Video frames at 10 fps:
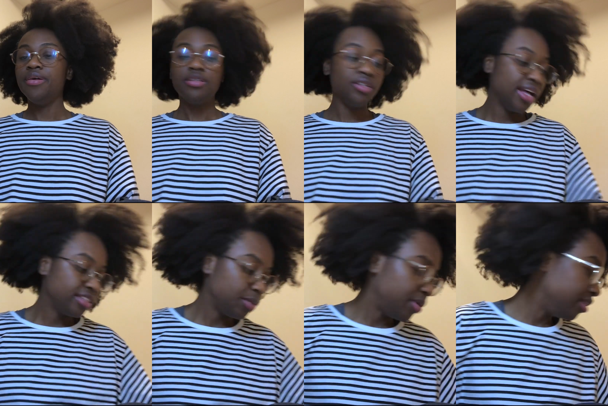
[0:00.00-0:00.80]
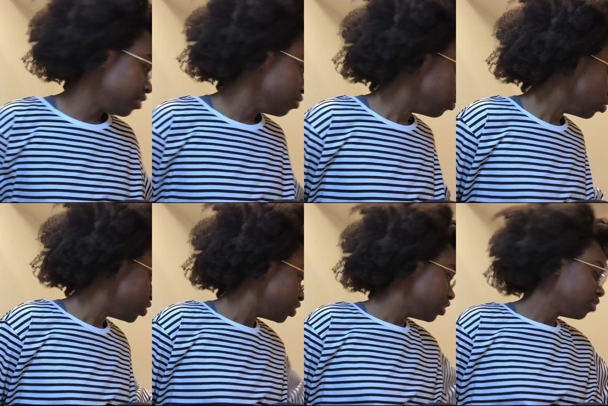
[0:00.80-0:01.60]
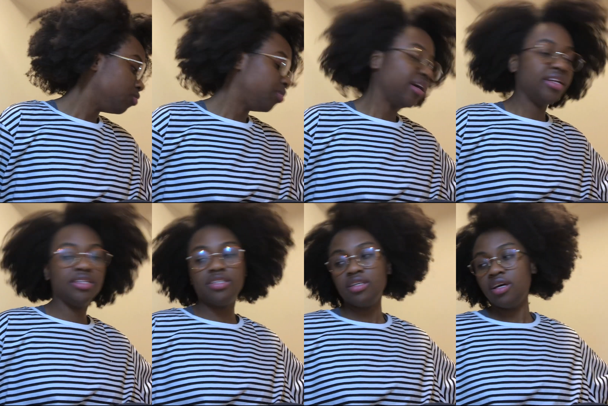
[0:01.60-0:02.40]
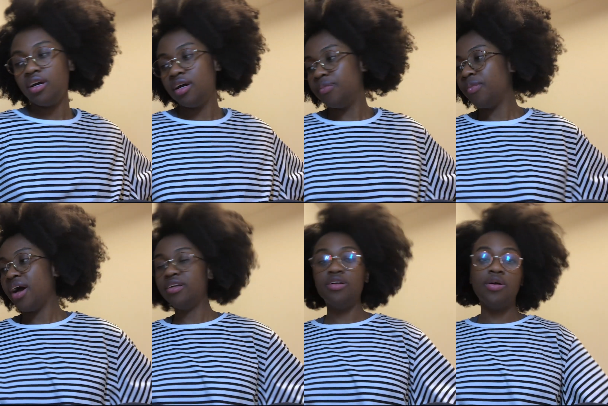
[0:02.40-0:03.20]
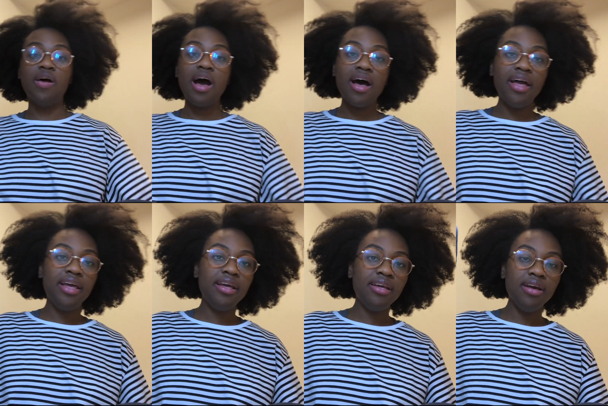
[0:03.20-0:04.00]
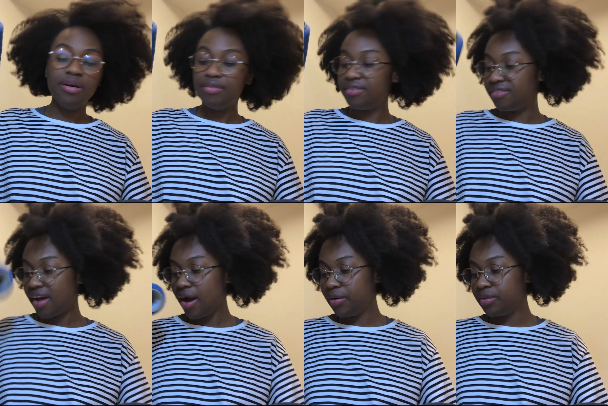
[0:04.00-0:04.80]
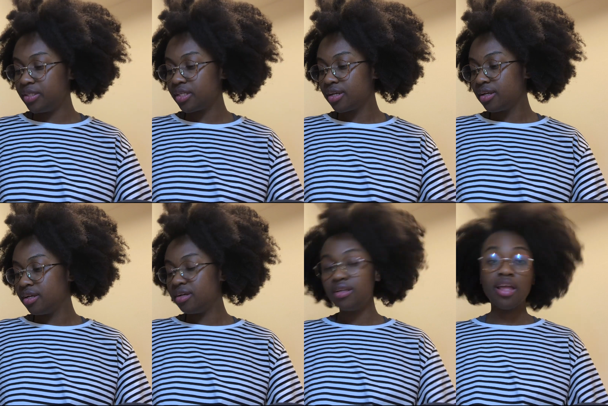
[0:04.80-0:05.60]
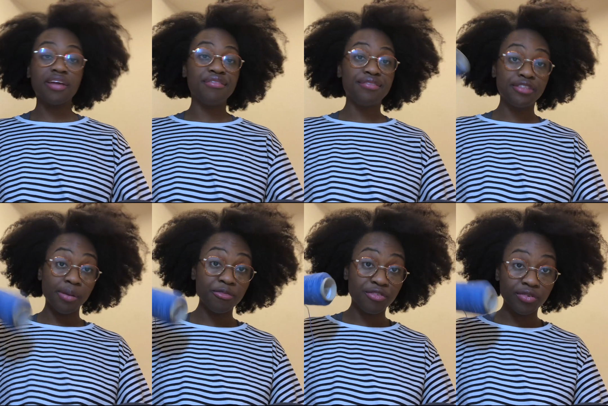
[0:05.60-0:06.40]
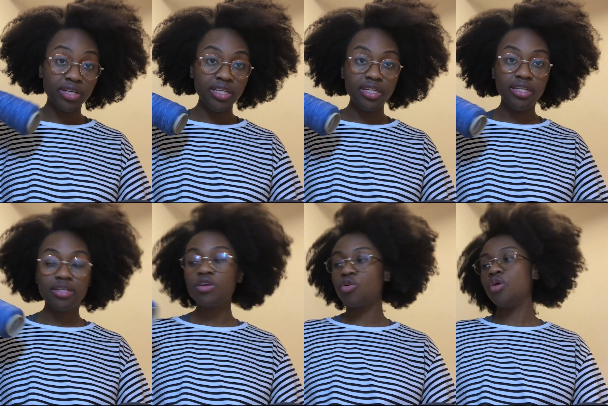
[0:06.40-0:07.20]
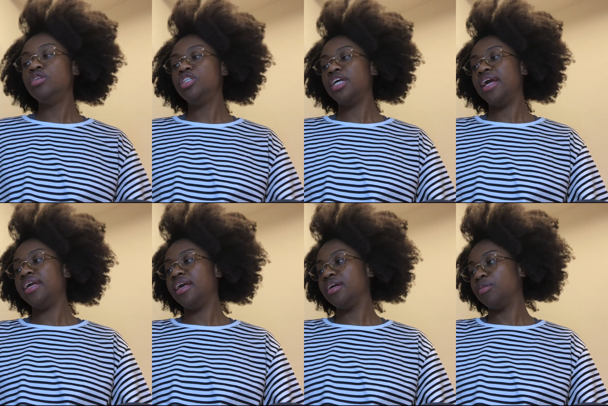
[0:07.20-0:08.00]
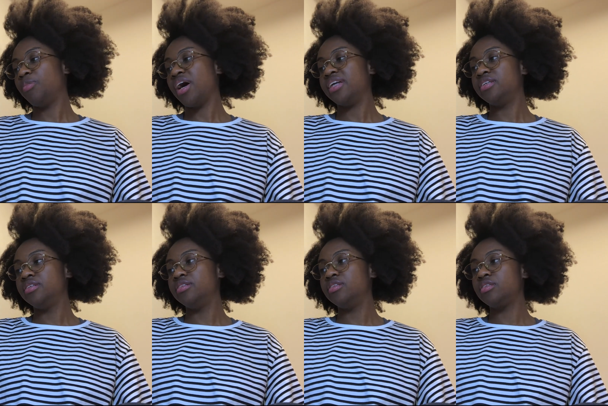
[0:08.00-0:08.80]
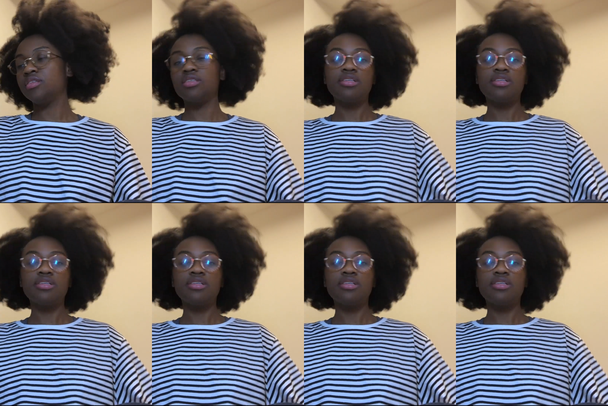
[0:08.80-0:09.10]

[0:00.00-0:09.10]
So that's a bit unfortunate, but I don't know. I found like some free crocheting patterns